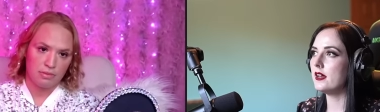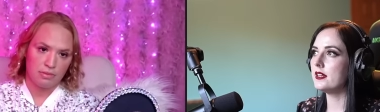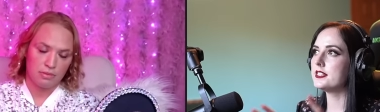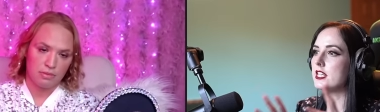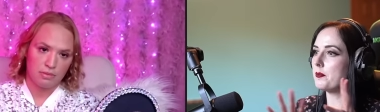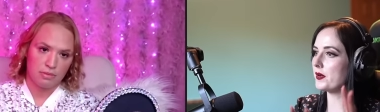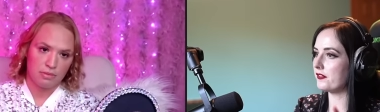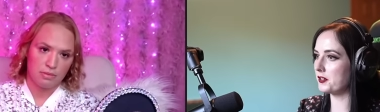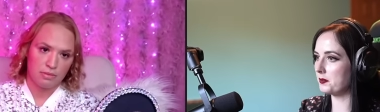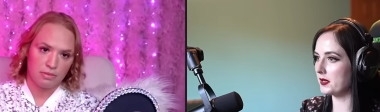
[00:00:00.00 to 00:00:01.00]

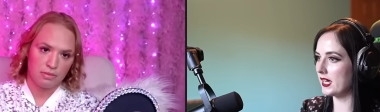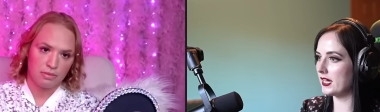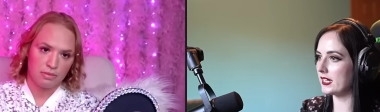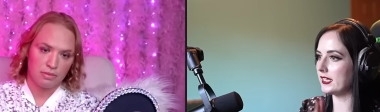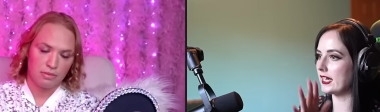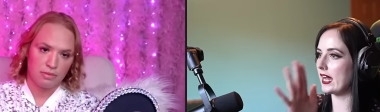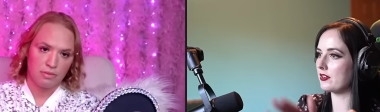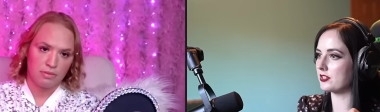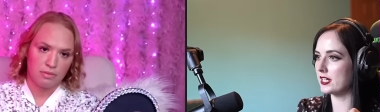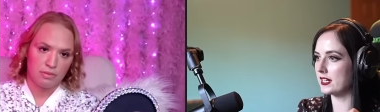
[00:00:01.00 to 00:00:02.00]
Speaker 1: separate from kink and like
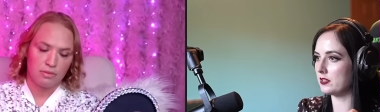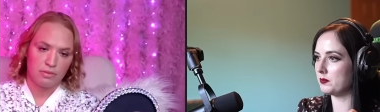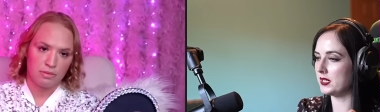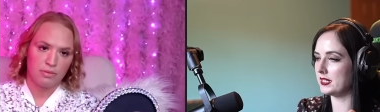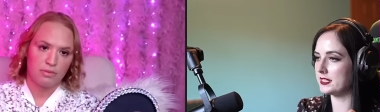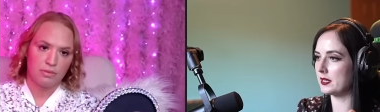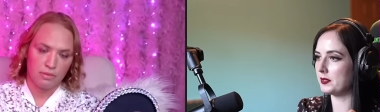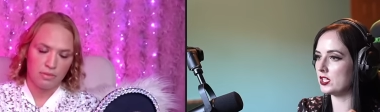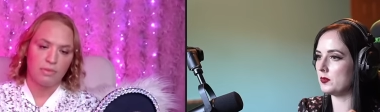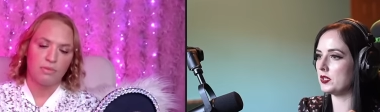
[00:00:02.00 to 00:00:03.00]
outside of the
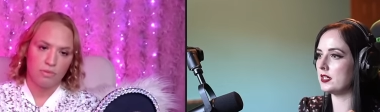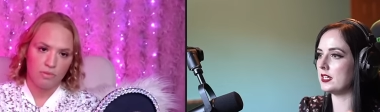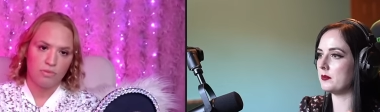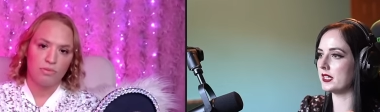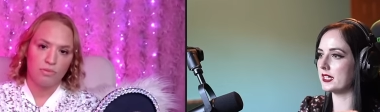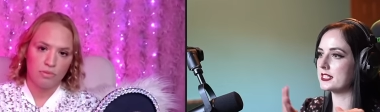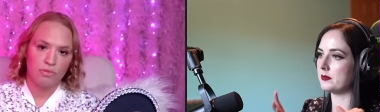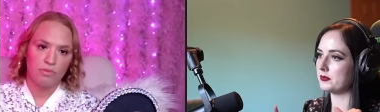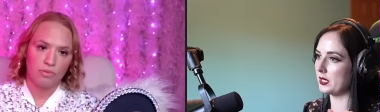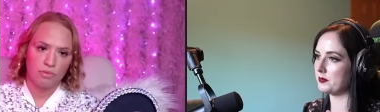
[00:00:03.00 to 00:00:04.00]
BDSM community, but like mm-hmm.
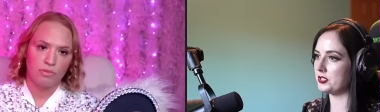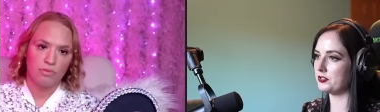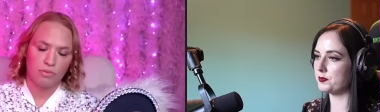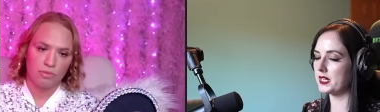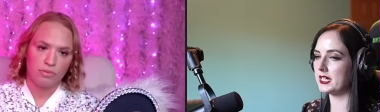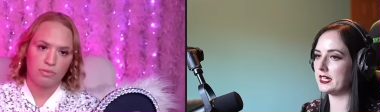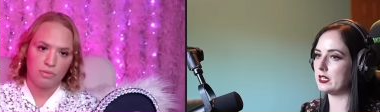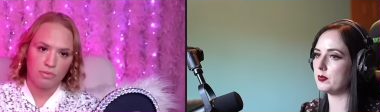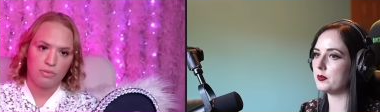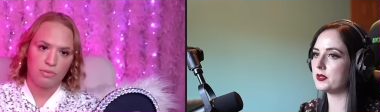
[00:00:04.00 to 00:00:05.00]
sometimes used by
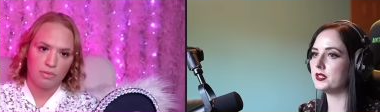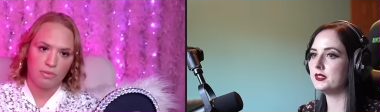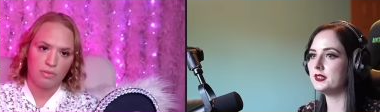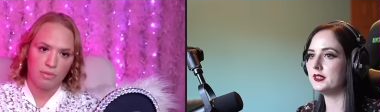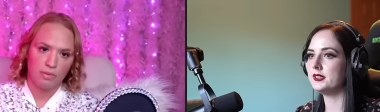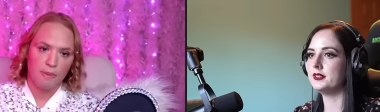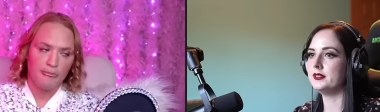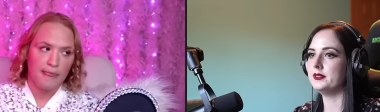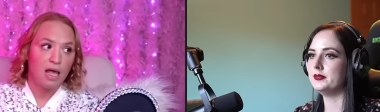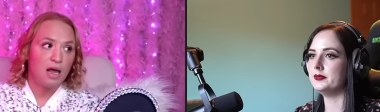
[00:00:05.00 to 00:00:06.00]
kinky people?
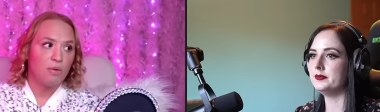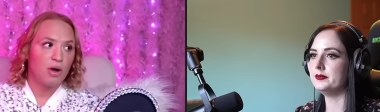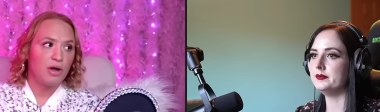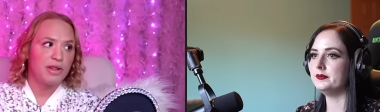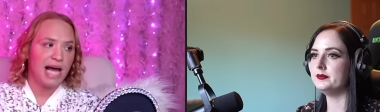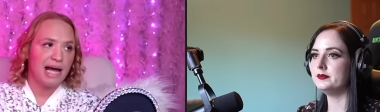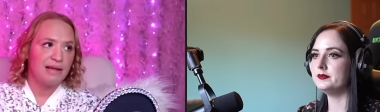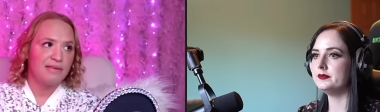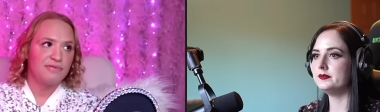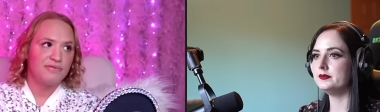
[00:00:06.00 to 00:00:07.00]
Speaker 2: Well,
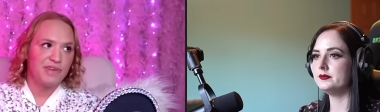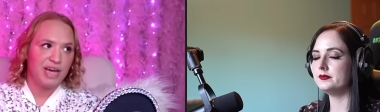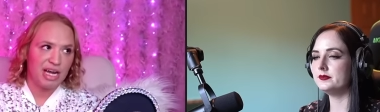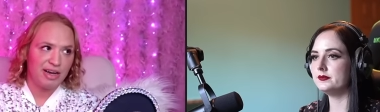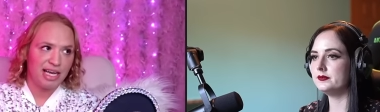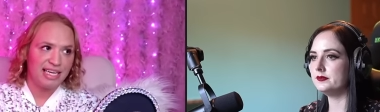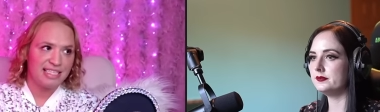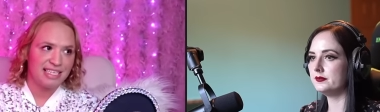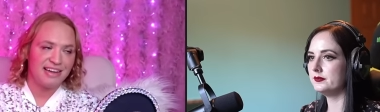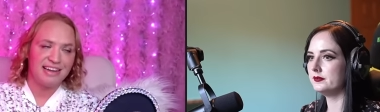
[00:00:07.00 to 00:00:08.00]
that
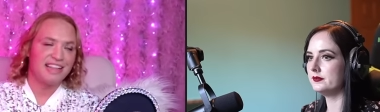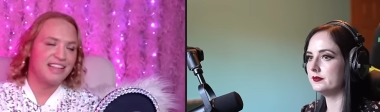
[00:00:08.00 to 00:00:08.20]
varies. And